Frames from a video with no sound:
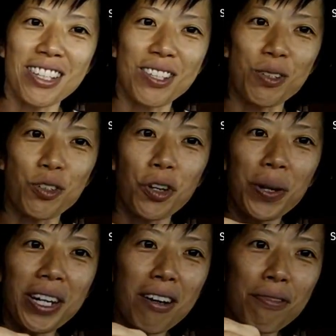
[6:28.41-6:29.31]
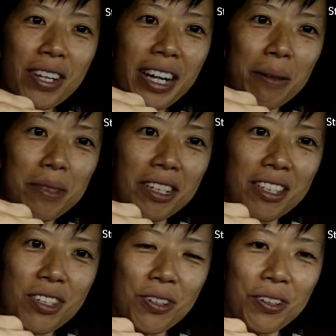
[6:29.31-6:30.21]
So drawing our feet helps us
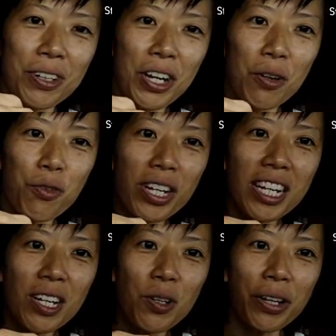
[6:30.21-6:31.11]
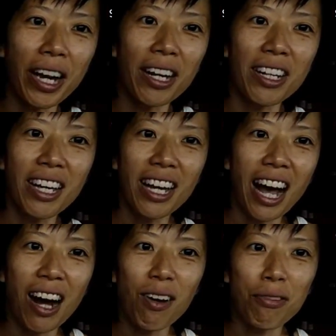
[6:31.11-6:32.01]
to really look at
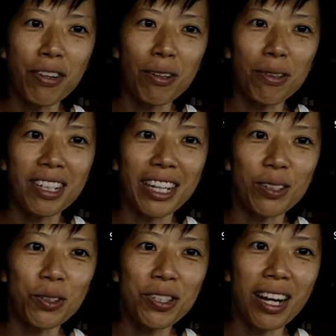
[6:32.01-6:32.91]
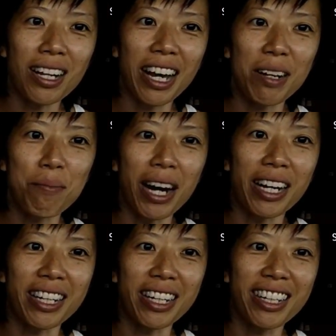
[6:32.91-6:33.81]
how our feet looks like. Those are like
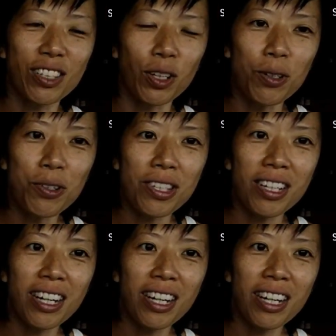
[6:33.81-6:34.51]
my toes.